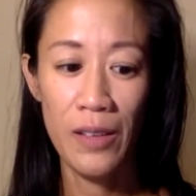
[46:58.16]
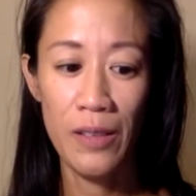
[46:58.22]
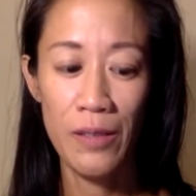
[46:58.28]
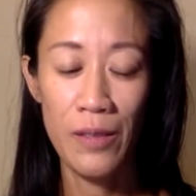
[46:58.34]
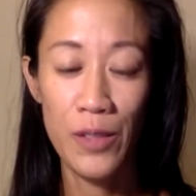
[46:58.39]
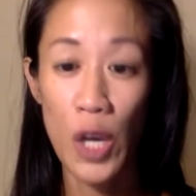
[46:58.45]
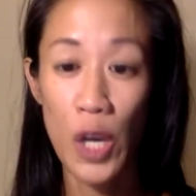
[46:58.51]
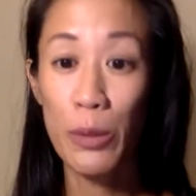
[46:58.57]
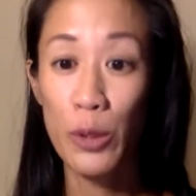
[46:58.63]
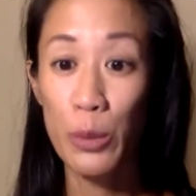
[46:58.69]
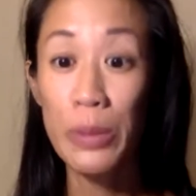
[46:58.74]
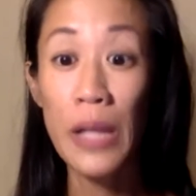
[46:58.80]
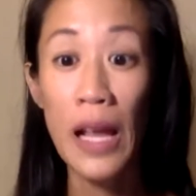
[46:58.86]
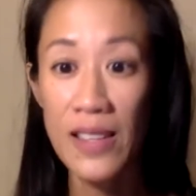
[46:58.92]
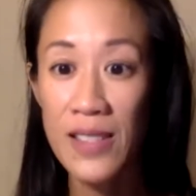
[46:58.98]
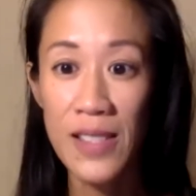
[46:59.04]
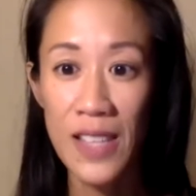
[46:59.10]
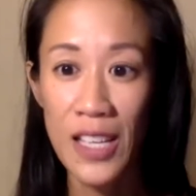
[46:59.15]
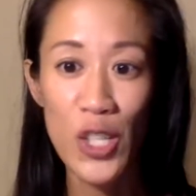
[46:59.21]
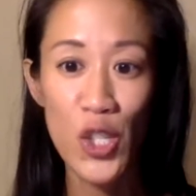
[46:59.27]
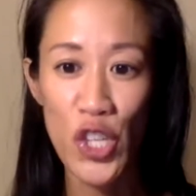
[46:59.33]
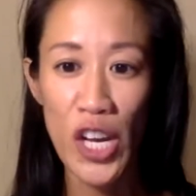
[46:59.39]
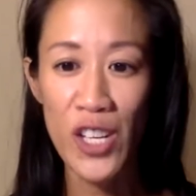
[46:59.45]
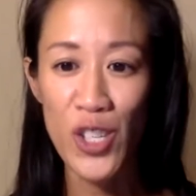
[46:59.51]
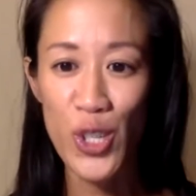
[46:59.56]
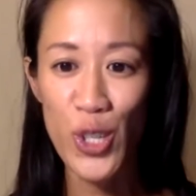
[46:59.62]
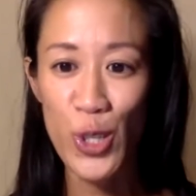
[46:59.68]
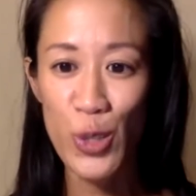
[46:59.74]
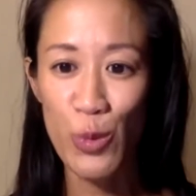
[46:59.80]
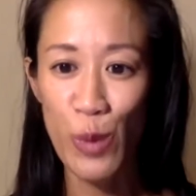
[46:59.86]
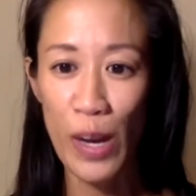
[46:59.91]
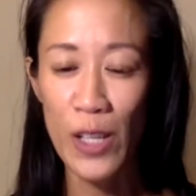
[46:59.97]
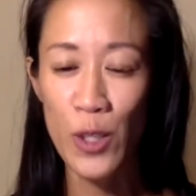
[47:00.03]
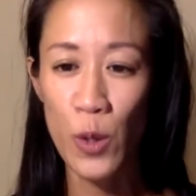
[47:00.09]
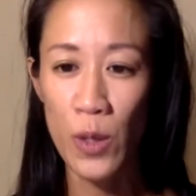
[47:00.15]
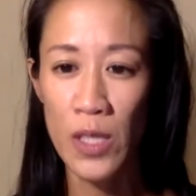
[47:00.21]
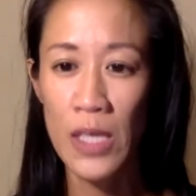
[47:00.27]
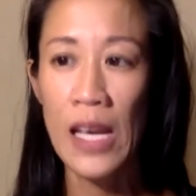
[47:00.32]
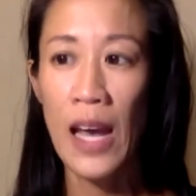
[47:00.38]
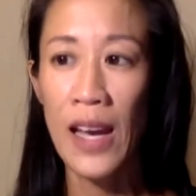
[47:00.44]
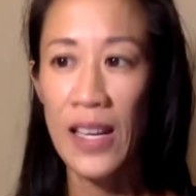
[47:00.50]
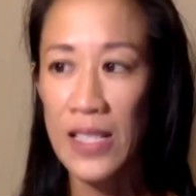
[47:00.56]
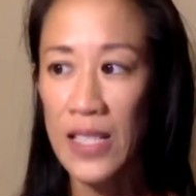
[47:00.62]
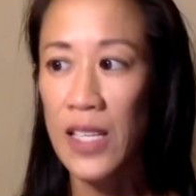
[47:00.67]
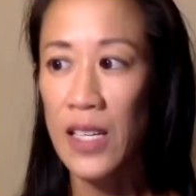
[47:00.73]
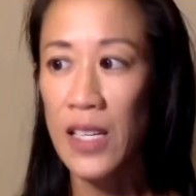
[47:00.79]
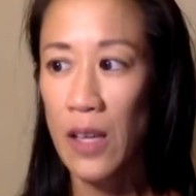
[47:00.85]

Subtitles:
double plus exchanges, right? So it's the idea